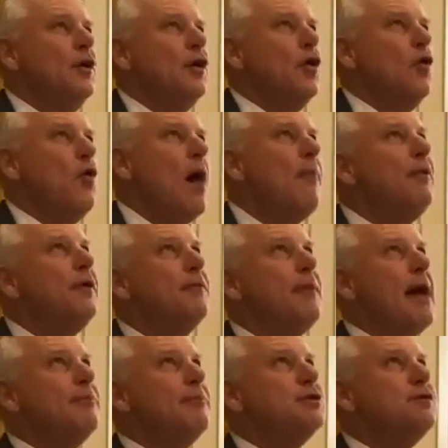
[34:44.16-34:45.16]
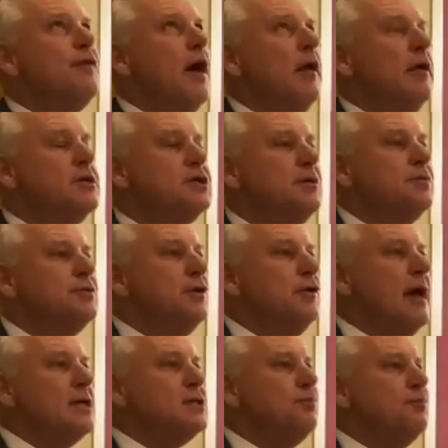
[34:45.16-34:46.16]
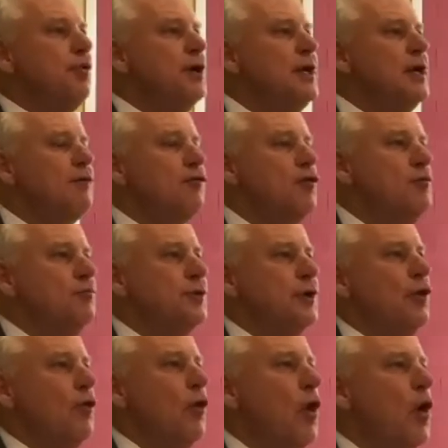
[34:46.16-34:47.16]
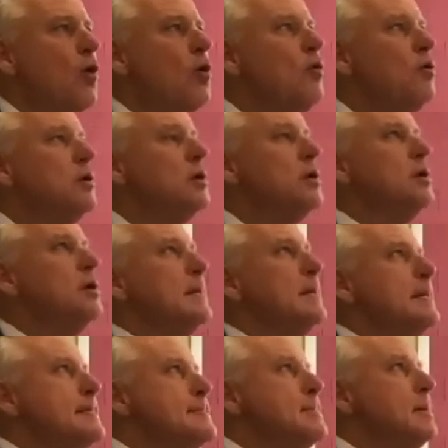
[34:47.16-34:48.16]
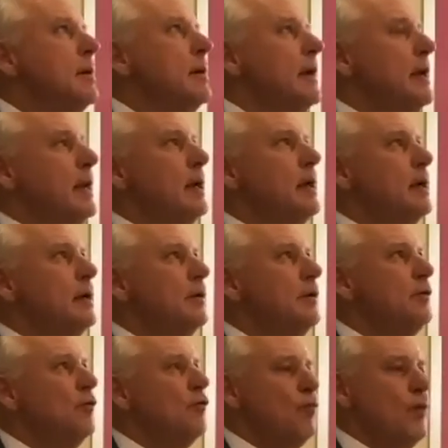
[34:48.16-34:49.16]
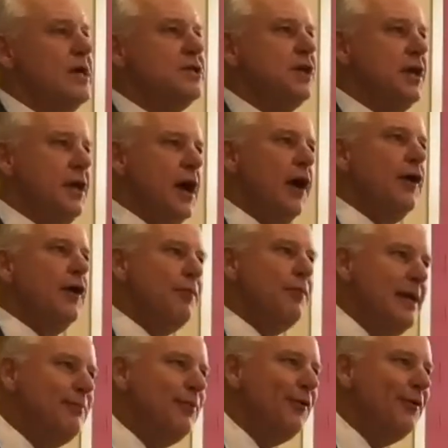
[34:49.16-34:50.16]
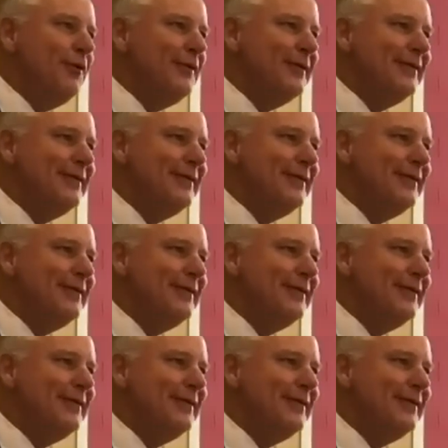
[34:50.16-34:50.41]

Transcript: Cooperative Baptist Fellowship still has plenty of room to grow in reaching younger people.